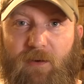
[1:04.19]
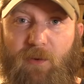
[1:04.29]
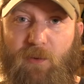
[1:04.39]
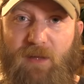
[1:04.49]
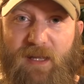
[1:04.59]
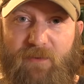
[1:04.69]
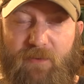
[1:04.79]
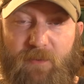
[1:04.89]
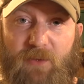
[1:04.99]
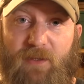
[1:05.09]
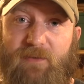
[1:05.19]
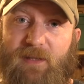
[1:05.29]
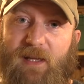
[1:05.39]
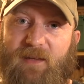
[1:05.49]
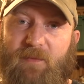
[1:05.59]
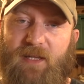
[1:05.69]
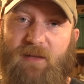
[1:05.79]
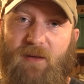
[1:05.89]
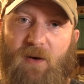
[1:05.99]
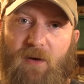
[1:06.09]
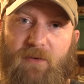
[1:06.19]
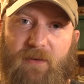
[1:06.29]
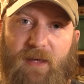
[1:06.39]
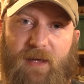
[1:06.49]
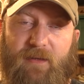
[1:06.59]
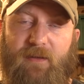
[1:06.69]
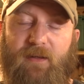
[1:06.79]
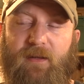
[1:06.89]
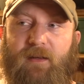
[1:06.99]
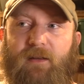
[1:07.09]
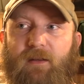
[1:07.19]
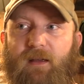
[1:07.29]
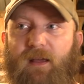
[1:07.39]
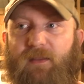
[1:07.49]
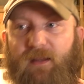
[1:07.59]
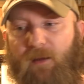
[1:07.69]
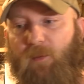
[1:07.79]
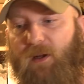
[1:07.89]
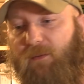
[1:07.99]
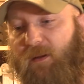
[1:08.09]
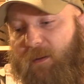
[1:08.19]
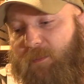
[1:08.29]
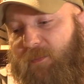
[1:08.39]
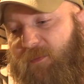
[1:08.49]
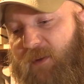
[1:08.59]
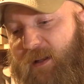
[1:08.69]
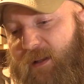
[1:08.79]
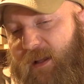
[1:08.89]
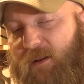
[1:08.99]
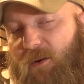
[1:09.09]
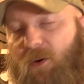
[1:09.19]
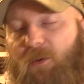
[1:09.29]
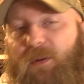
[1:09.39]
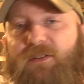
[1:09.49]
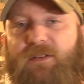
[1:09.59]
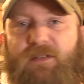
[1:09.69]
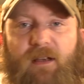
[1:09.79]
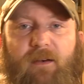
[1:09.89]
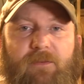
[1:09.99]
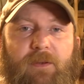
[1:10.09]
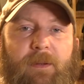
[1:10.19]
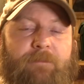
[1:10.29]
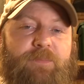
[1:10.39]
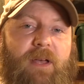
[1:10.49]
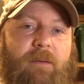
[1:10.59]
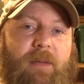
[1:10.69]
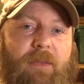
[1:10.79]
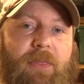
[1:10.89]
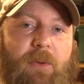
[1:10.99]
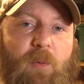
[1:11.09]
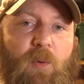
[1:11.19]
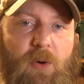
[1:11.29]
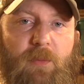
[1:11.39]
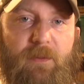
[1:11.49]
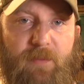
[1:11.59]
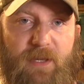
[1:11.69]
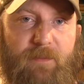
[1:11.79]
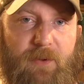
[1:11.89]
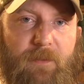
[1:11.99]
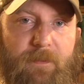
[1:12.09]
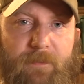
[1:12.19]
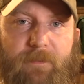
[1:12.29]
a whole lot of them don't even like being called that. And then I wound up finding out a whole bunch of stuff about the Roma people.